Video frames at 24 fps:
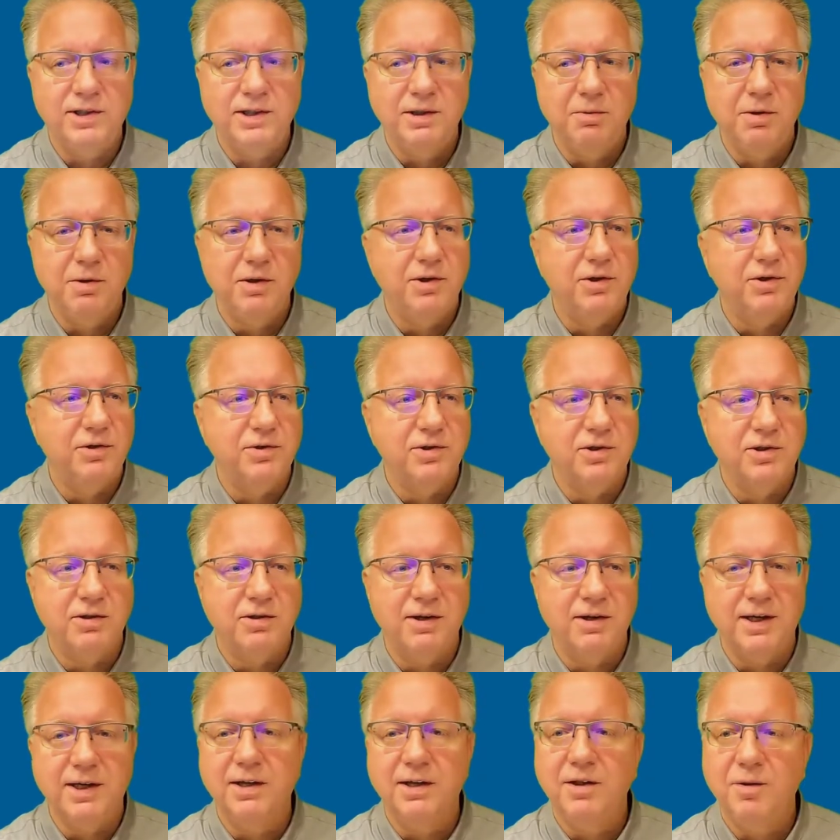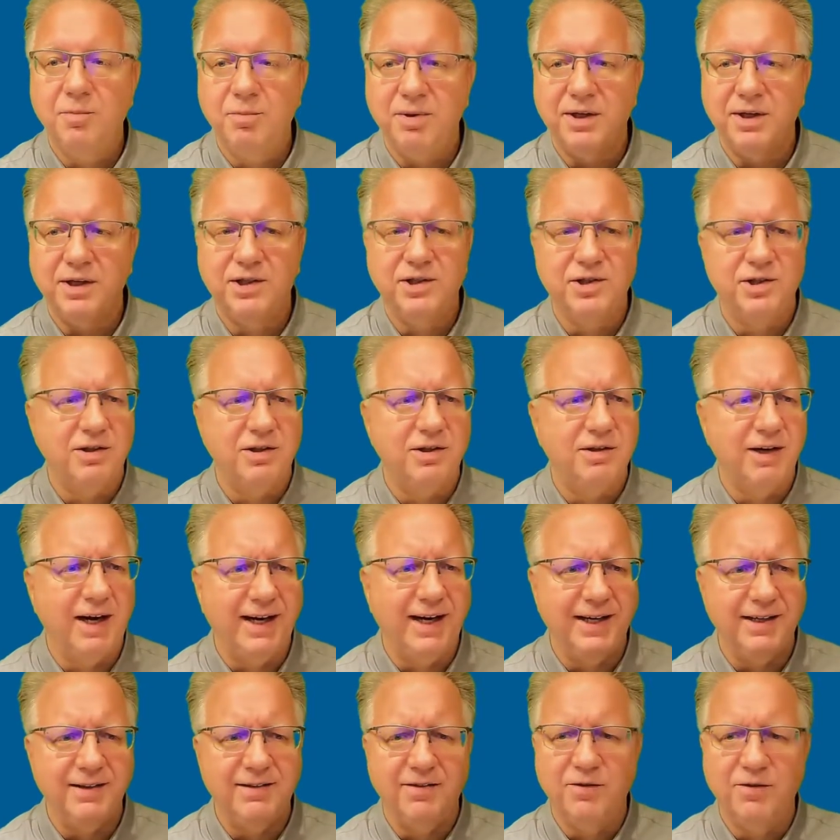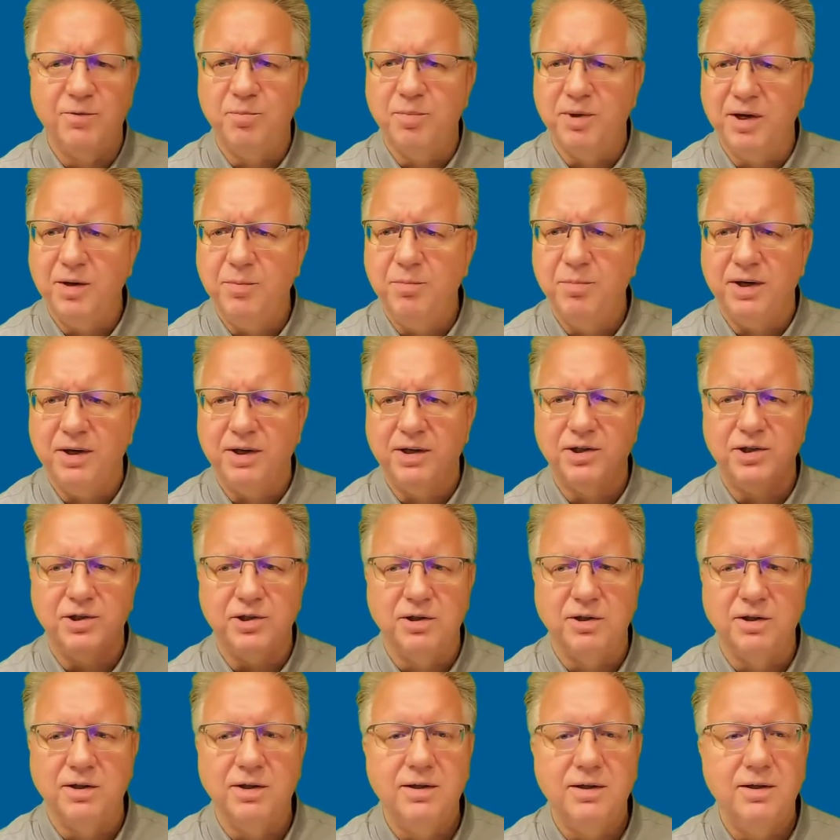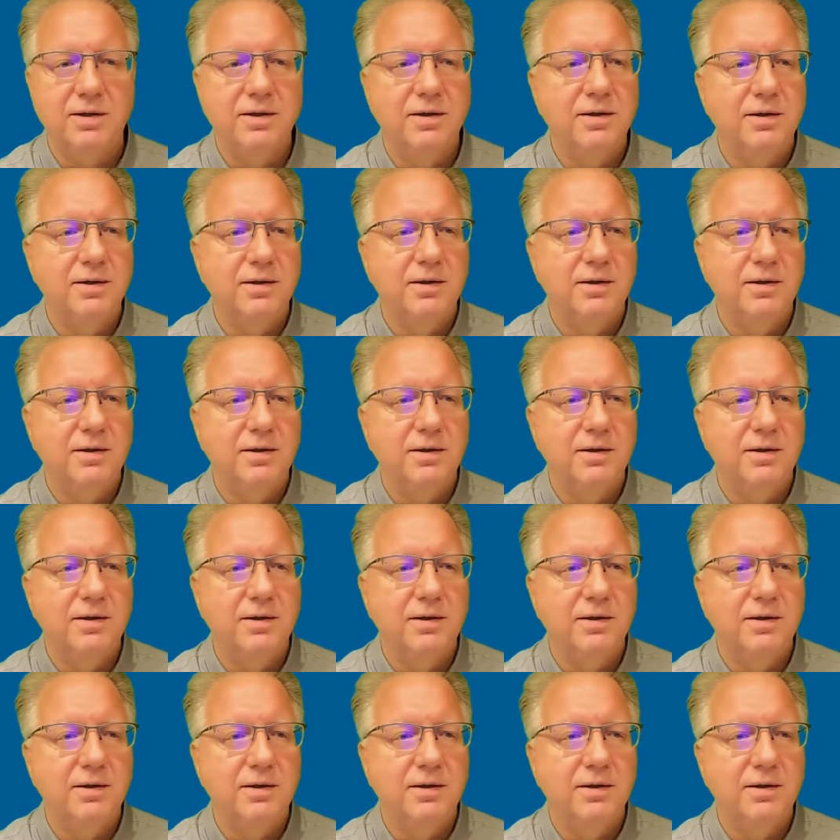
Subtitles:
thing I'm going to do is click on the picture. I get this big picture,